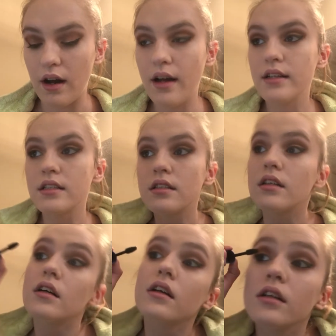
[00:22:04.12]
guys.
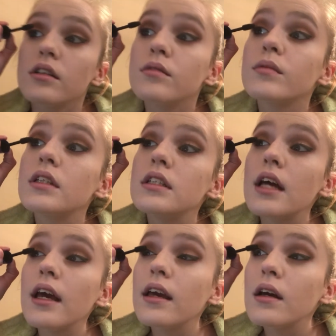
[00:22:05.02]
I'm gonna
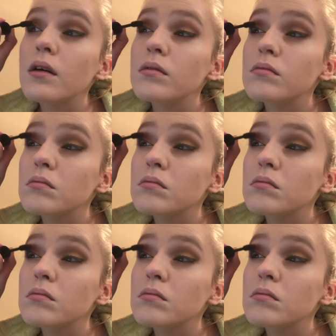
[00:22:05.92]
take it.